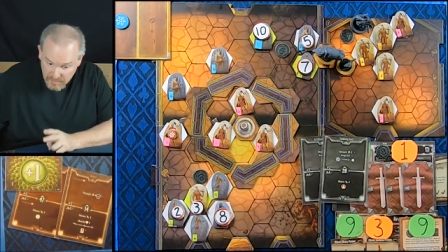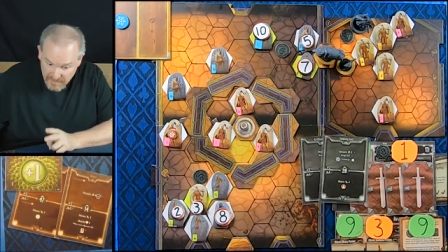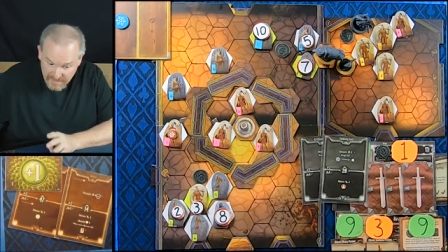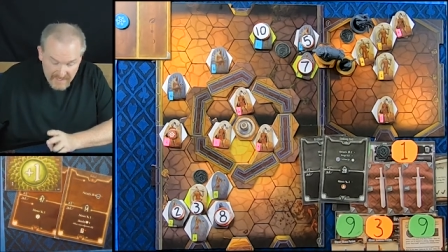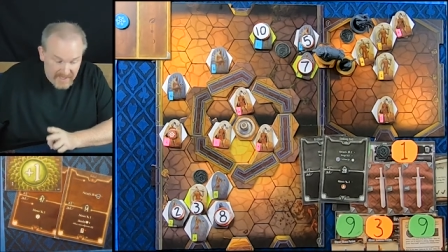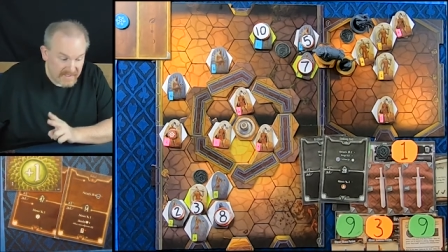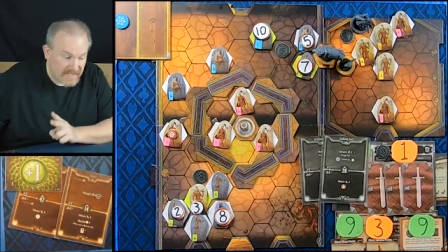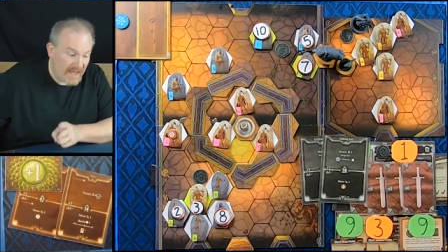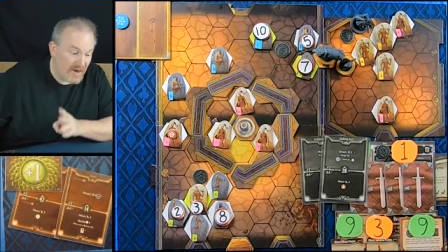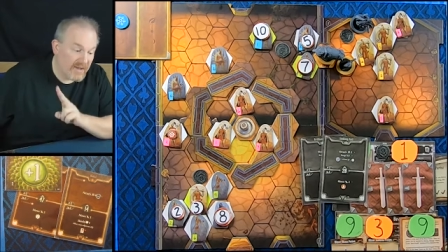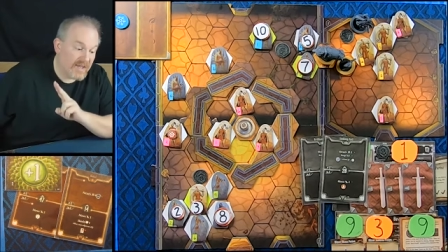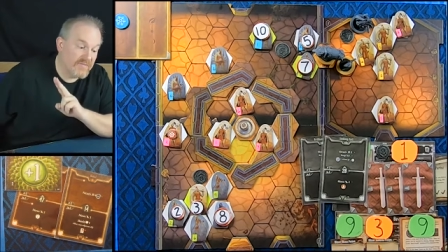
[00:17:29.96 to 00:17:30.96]
but they
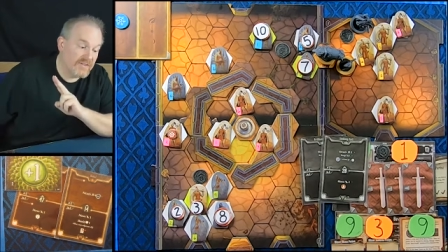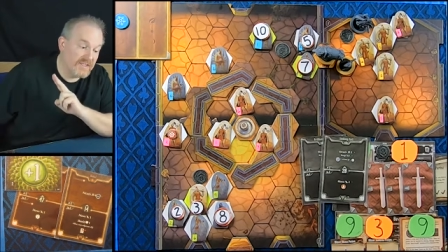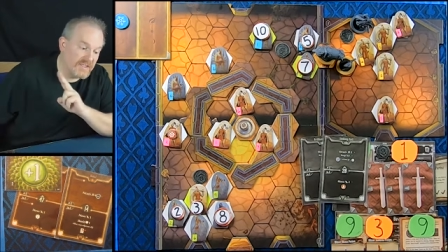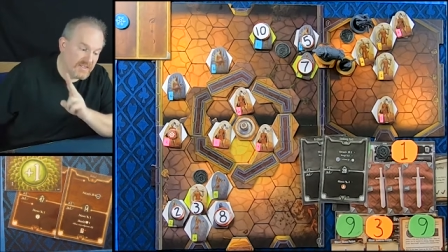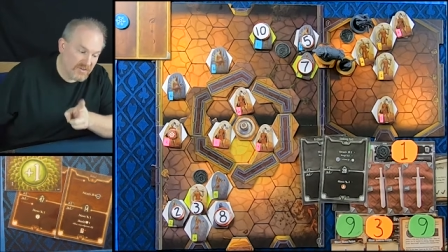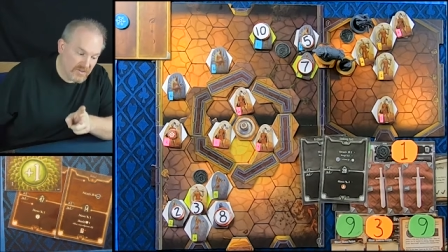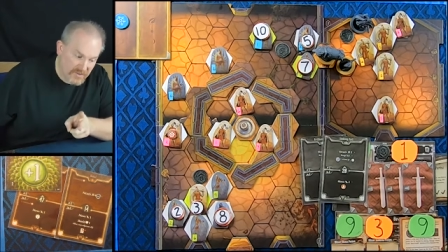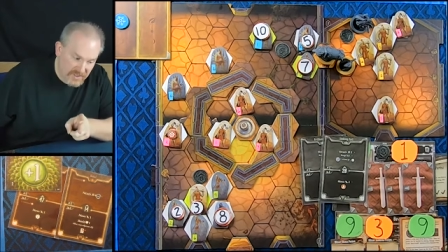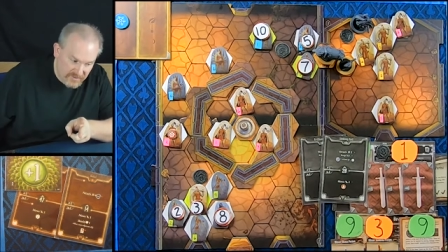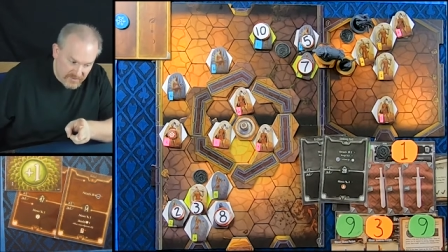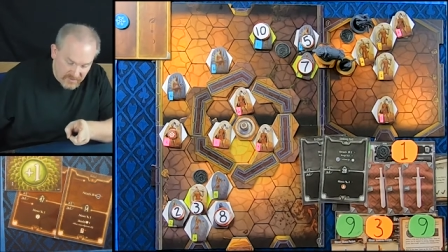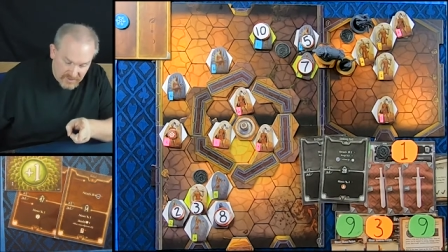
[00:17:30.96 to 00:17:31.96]
now have an
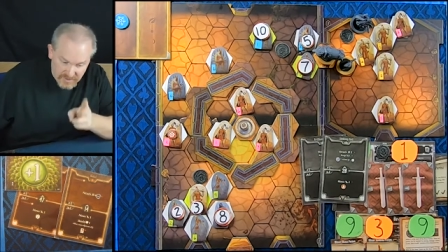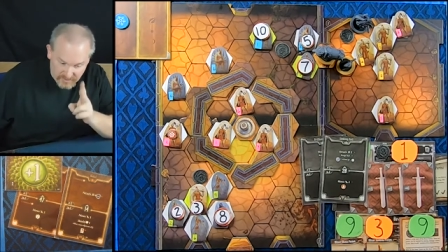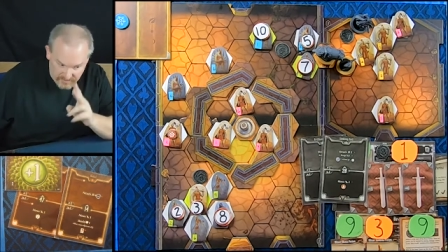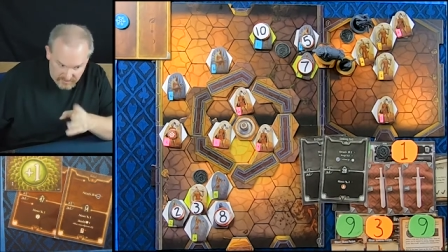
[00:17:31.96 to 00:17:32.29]
increased shield,